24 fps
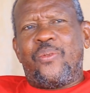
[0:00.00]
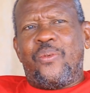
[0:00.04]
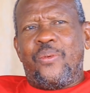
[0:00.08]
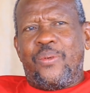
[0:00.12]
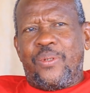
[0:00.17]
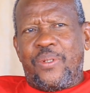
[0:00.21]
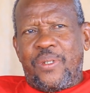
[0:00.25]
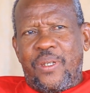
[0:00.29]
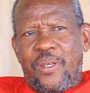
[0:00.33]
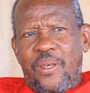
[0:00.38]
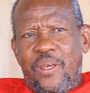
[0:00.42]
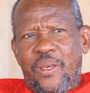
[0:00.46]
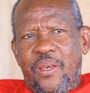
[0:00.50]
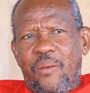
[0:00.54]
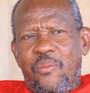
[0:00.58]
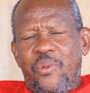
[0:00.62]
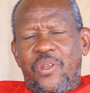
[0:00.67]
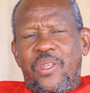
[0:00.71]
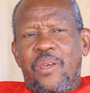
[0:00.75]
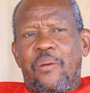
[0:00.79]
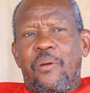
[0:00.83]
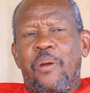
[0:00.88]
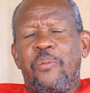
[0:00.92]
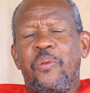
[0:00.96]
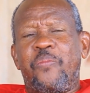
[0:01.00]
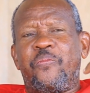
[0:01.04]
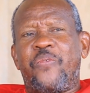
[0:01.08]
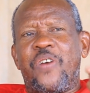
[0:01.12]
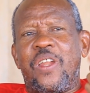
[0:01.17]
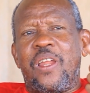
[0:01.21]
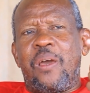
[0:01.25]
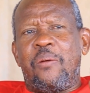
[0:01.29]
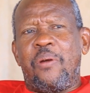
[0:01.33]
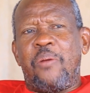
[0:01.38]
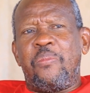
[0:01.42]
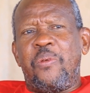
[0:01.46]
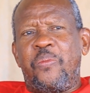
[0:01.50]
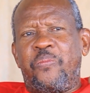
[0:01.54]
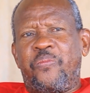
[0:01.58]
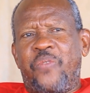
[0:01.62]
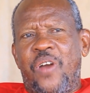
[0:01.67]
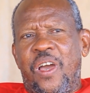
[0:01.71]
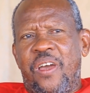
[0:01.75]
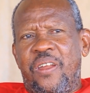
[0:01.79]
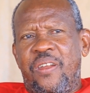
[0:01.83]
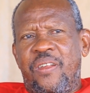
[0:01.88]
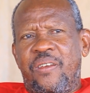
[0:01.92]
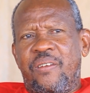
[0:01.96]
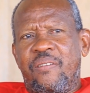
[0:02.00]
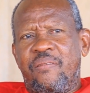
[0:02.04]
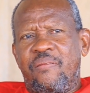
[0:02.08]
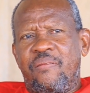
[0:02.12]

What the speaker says: rwose burya ababipfana ababipfana